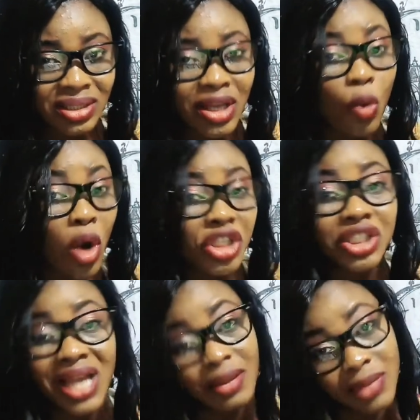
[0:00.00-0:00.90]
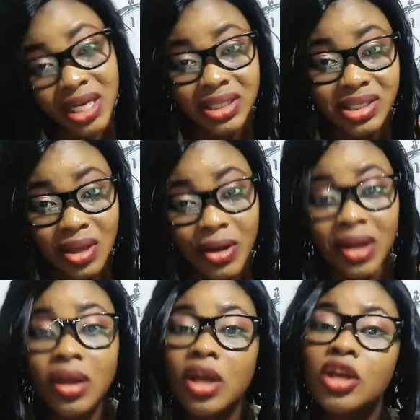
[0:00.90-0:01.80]
the watch time minutes,
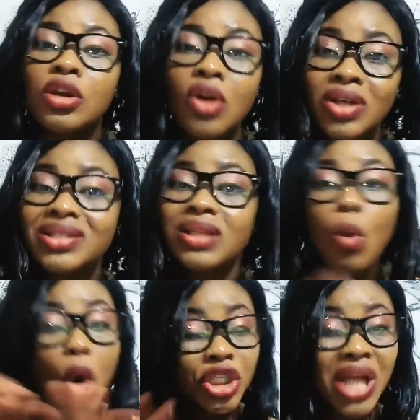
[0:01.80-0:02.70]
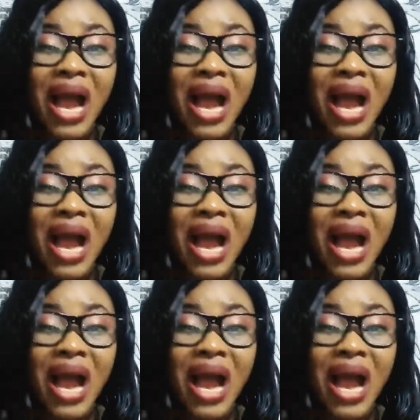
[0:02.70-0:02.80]
sorry, not the watch hour.